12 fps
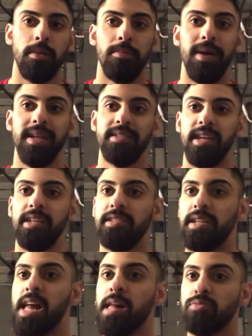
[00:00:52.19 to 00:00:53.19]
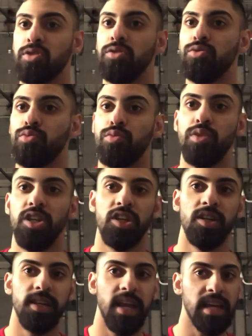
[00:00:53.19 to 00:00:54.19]
Meditation helps you
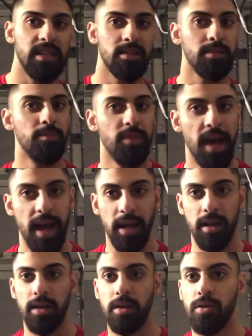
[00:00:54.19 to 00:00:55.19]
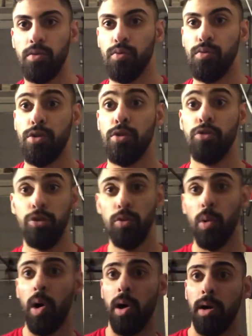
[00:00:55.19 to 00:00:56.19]
reconnect back with who
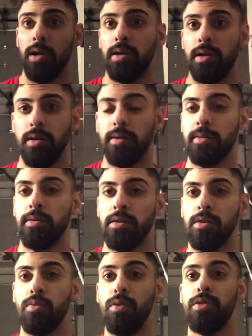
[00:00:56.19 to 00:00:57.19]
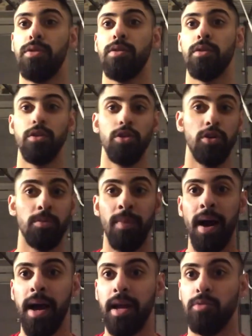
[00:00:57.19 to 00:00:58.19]
you are, with your
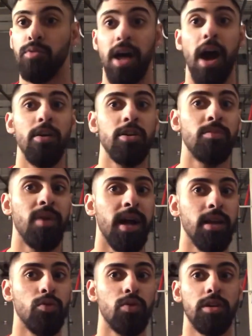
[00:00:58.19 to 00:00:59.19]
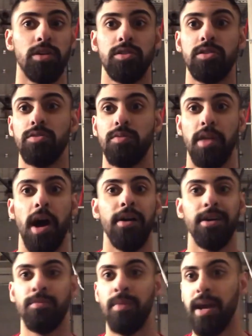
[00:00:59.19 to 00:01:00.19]
mind, with how your body works, with how
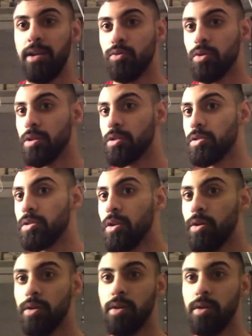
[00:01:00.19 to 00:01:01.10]
your mind works.